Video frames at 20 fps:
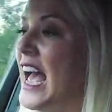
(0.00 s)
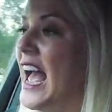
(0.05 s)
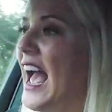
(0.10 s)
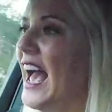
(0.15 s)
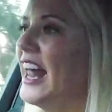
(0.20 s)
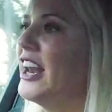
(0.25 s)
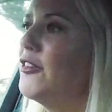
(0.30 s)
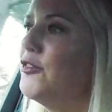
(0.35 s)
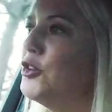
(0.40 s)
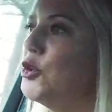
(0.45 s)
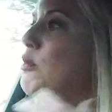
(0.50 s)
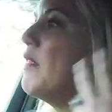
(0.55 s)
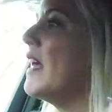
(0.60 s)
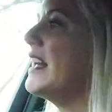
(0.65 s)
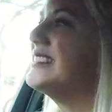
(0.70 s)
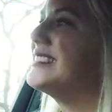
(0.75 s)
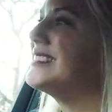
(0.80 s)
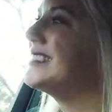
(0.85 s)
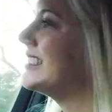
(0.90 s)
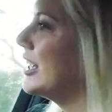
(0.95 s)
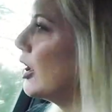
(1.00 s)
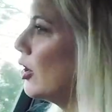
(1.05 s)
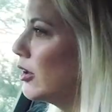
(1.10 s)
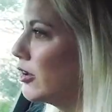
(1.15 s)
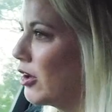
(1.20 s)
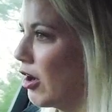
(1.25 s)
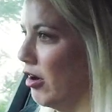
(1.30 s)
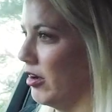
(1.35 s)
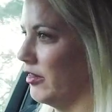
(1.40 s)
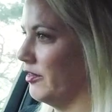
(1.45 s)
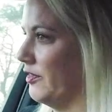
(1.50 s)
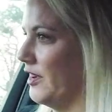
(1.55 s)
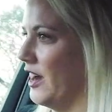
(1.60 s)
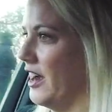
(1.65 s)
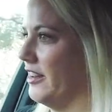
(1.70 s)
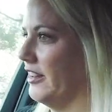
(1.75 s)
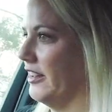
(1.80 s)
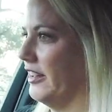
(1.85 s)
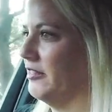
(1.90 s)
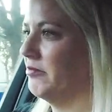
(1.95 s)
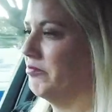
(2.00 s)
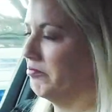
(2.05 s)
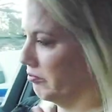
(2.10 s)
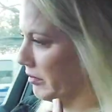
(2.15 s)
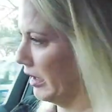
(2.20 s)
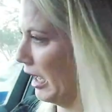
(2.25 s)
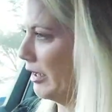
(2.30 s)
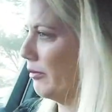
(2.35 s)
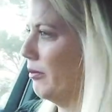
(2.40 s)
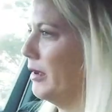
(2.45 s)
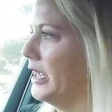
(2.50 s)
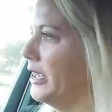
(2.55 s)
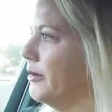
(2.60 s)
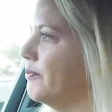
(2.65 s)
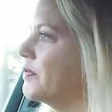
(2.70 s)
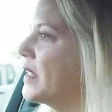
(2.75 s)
And if you then still can't find it, like me,